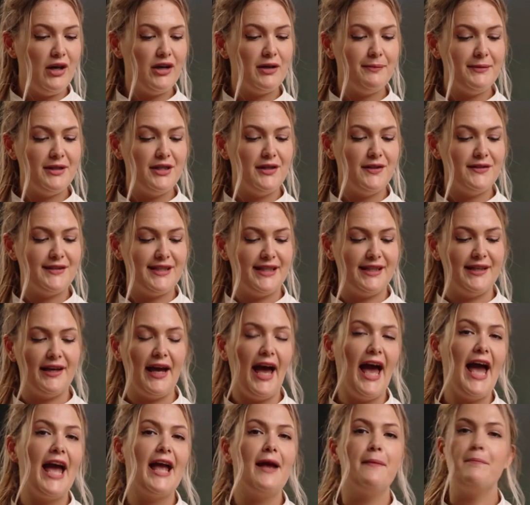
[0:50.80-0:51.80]
are going to be using
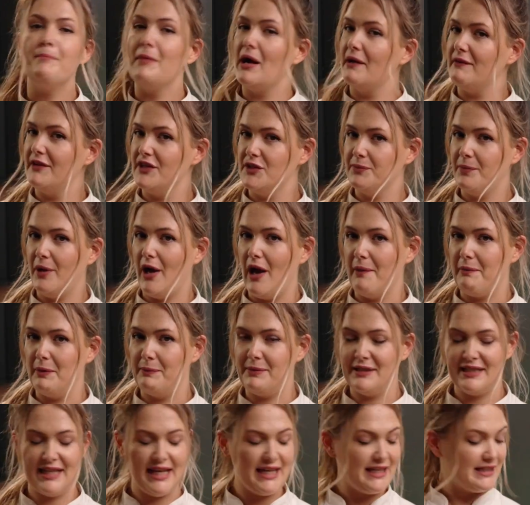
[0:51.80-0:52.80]
a Maris Piper
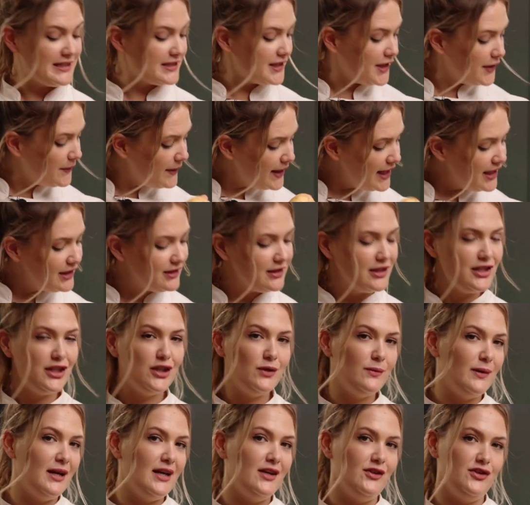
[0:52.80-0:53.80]
potato. In the
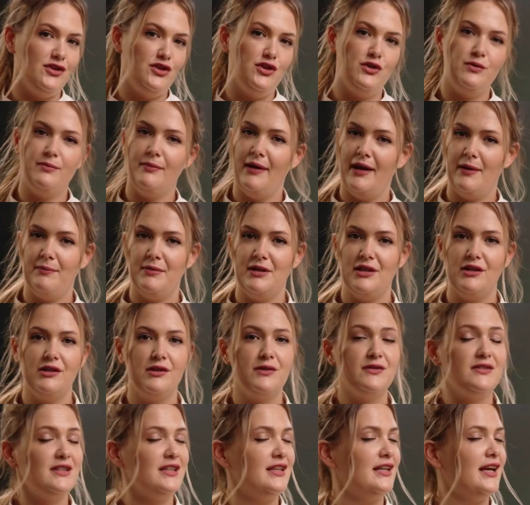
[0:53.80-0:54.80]
US, you may be
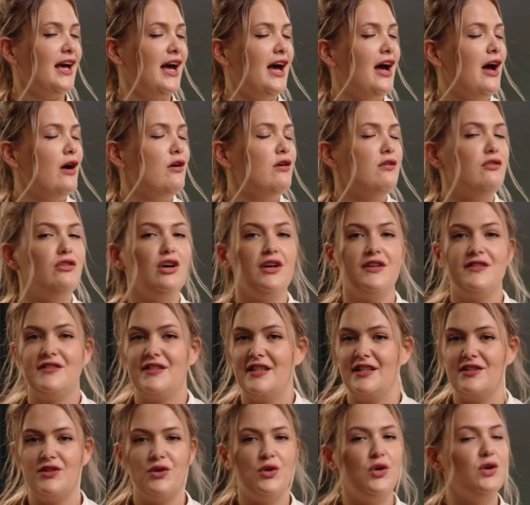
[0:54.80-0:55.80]
using a
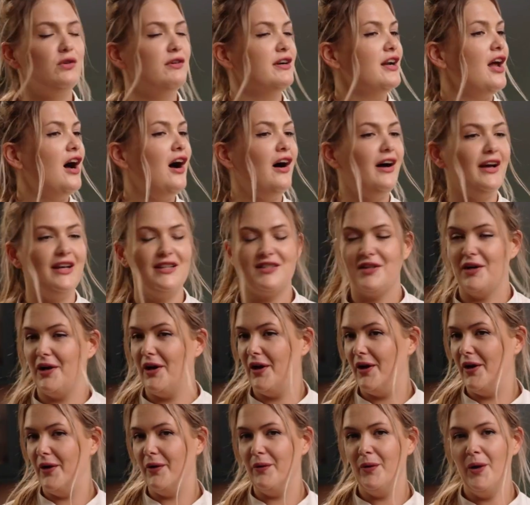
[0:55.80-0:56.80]
russet or an
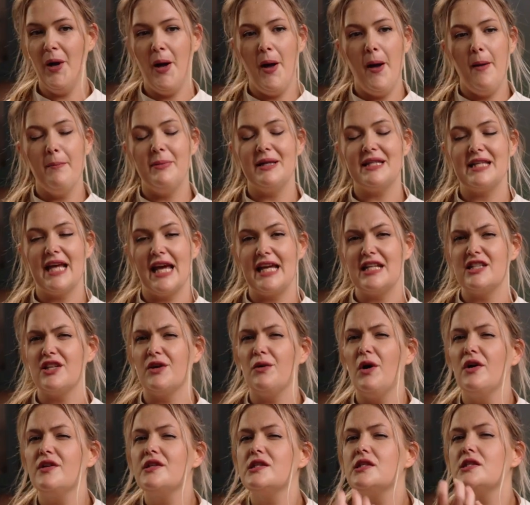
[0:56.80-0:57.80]
Idaho potato,
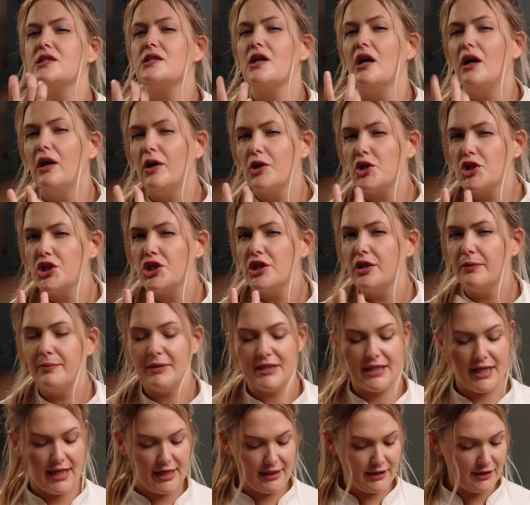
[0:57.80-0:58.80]
a starchier
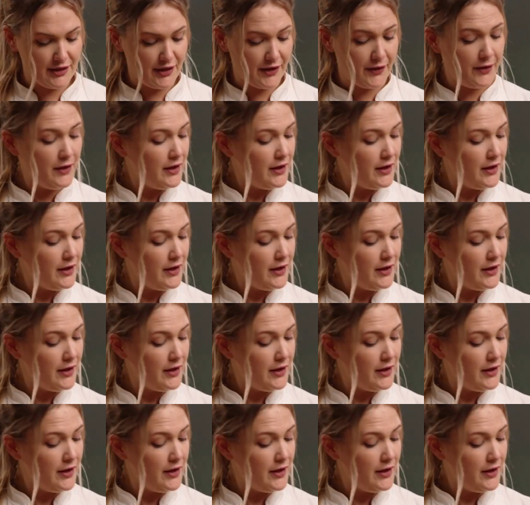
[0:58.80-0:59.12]
potato.